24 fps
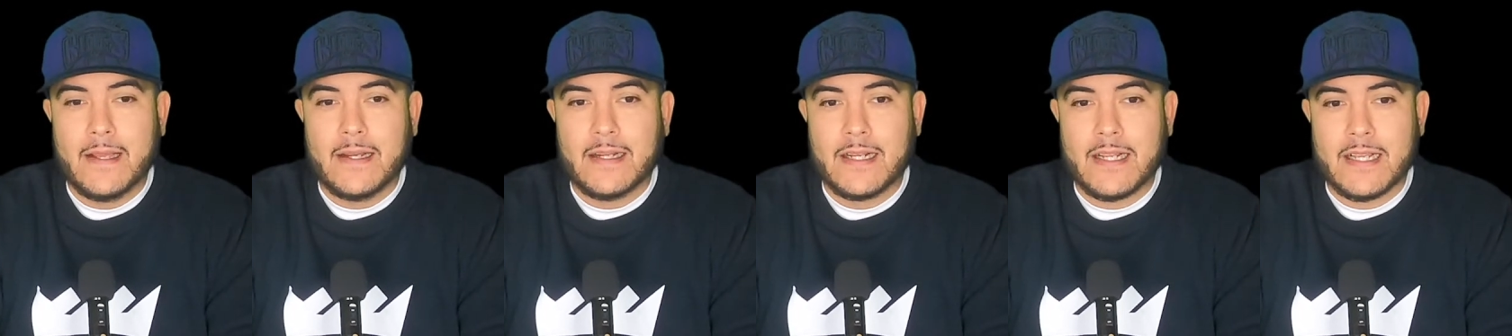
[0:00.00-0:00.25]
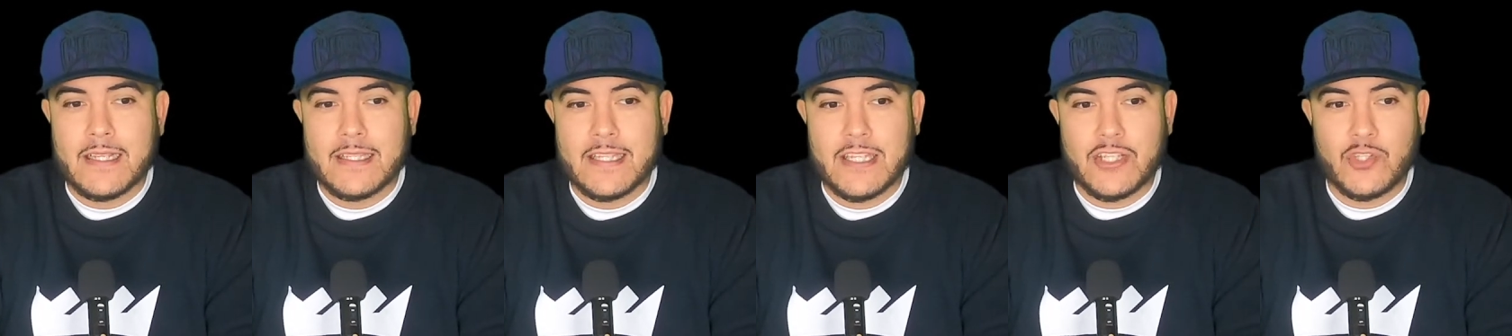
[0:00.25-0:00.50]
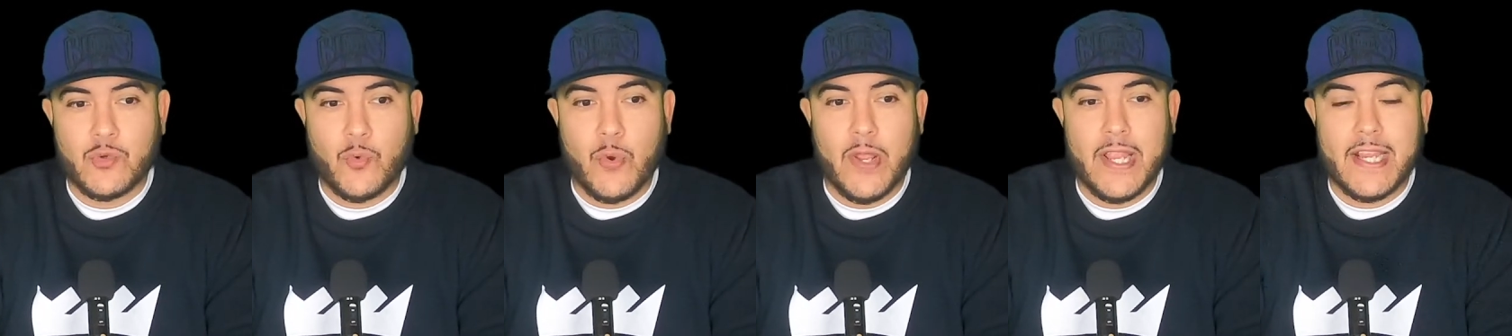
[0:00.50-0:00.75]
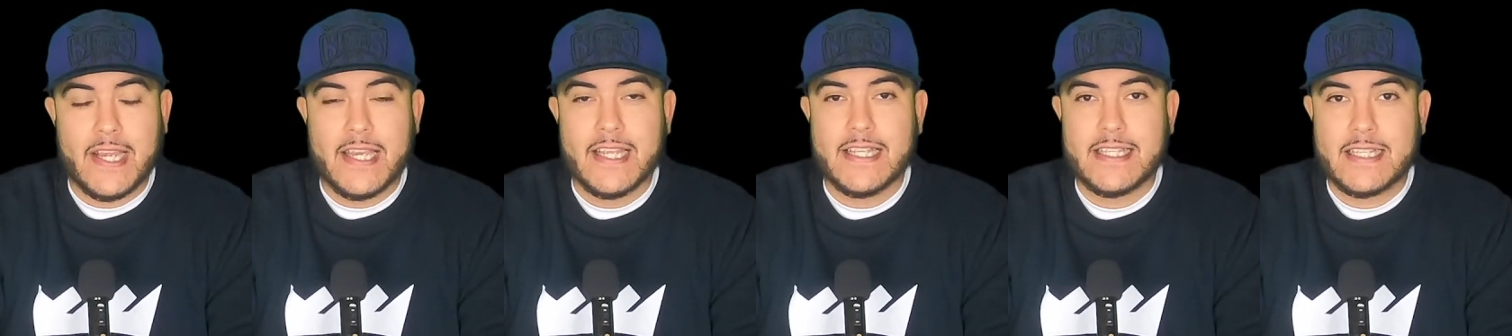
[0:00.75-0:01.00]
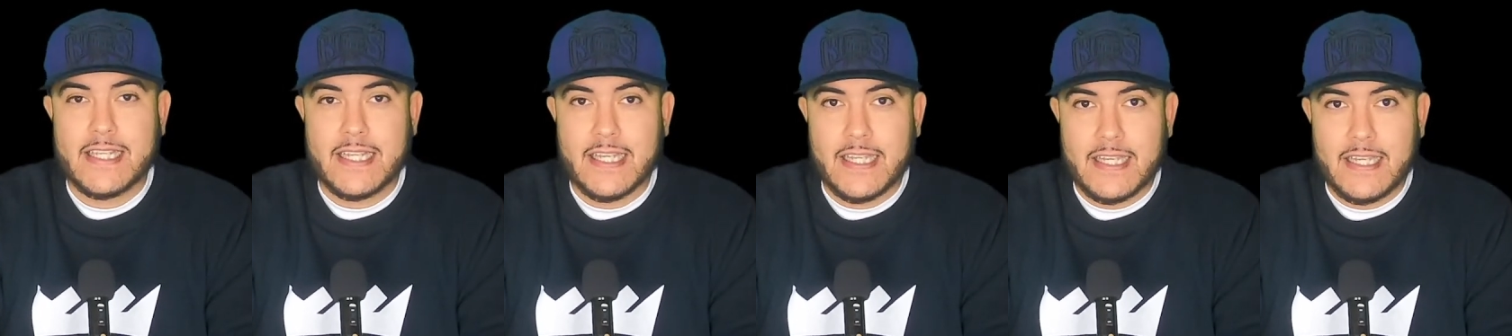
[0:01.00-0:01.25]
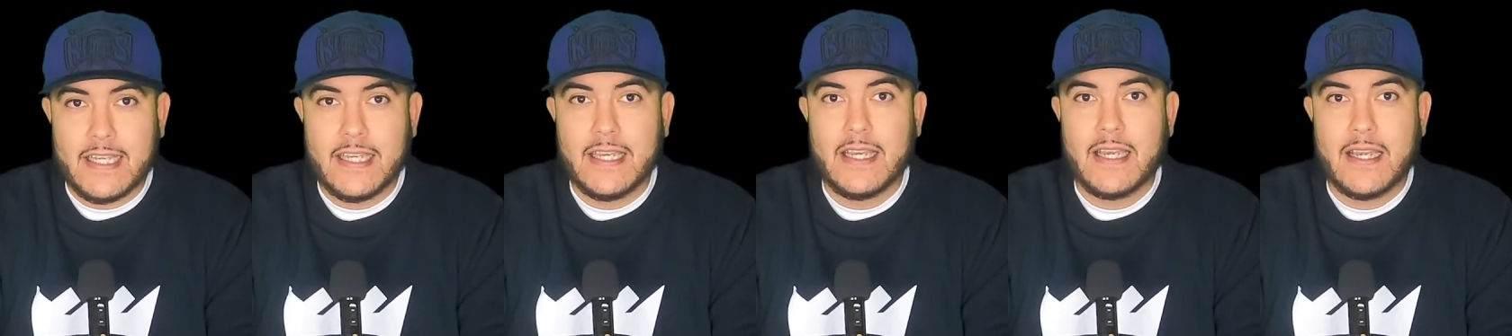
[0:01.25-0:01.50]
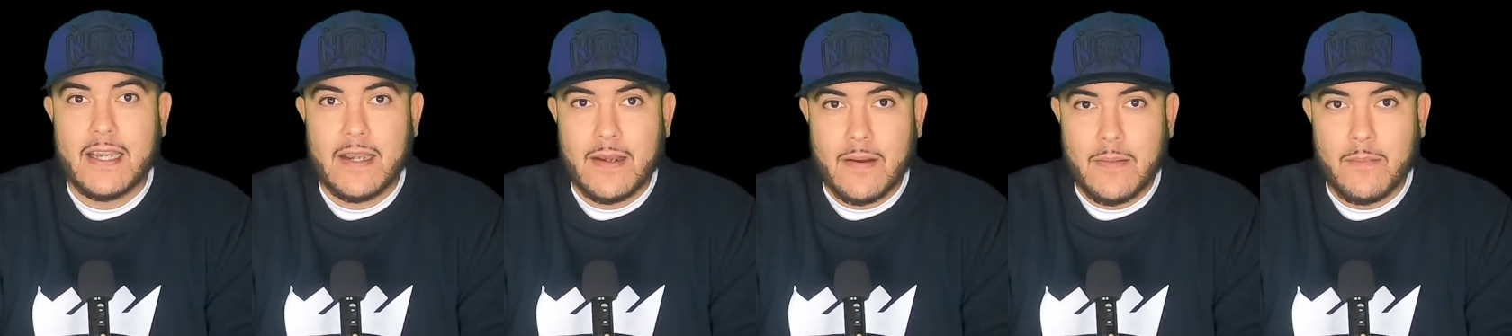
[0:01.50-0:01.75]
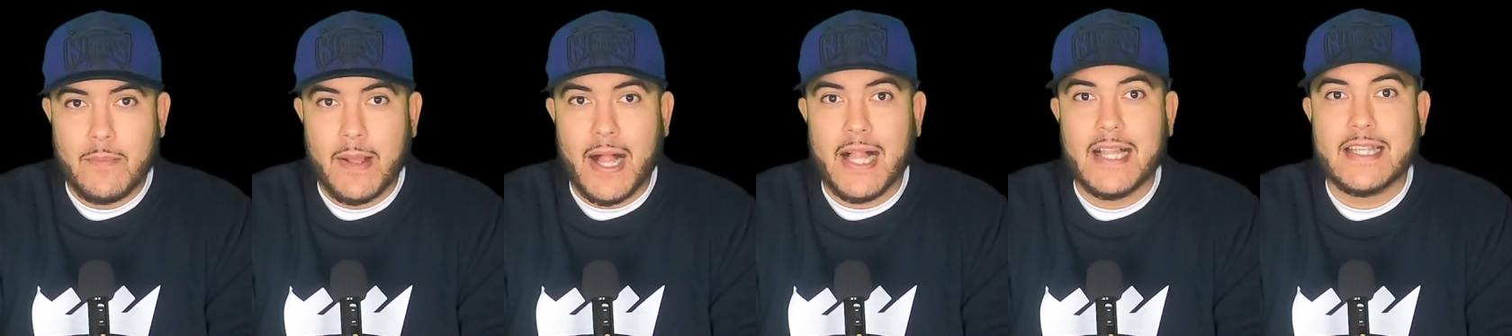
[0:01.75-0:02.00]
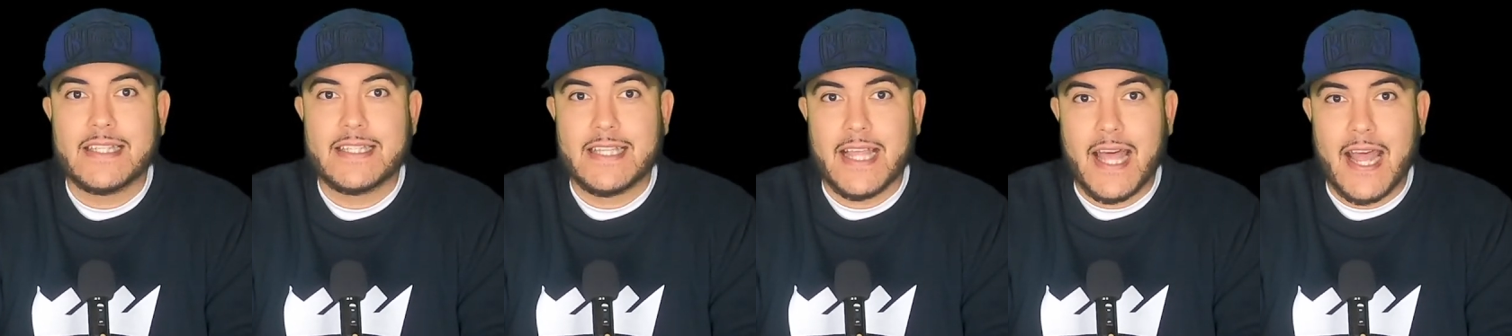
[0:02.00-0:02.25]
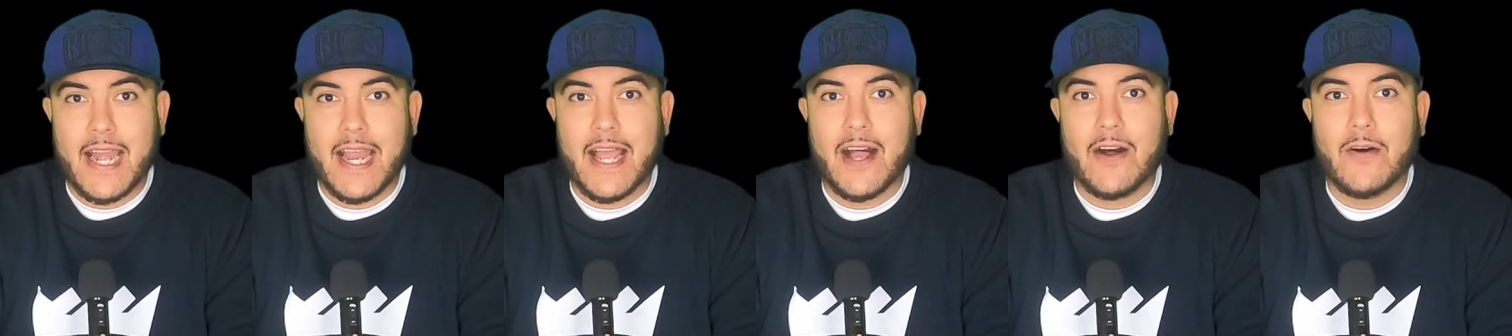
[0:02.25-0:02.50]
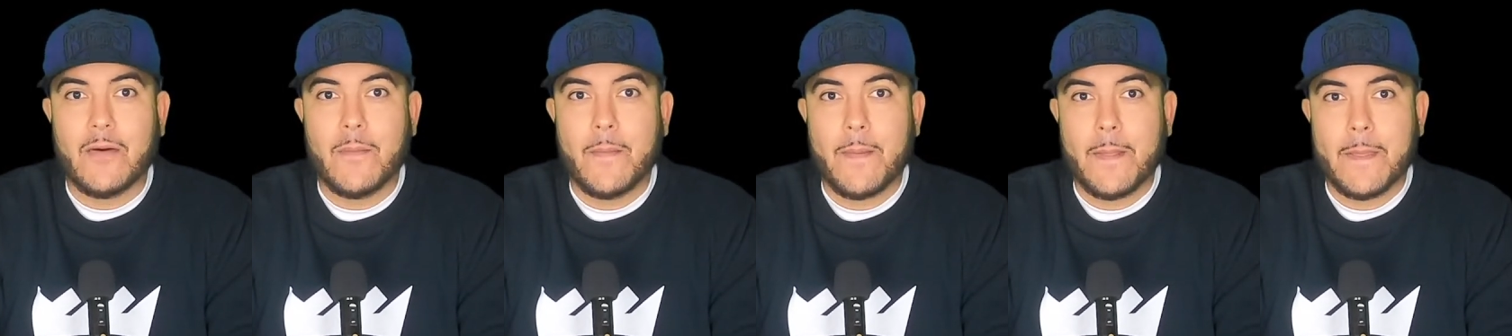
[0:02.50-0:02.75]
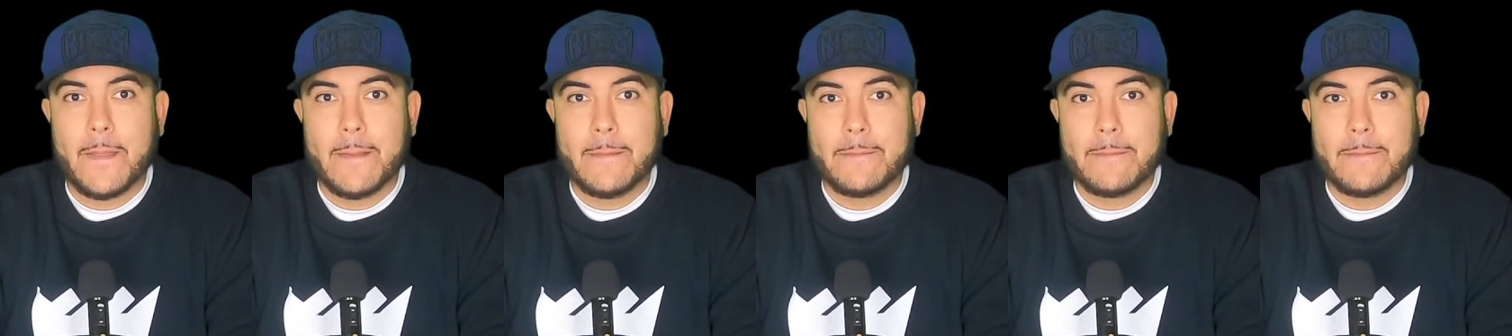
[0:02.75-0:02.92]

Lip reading: because his quickness could balance that out.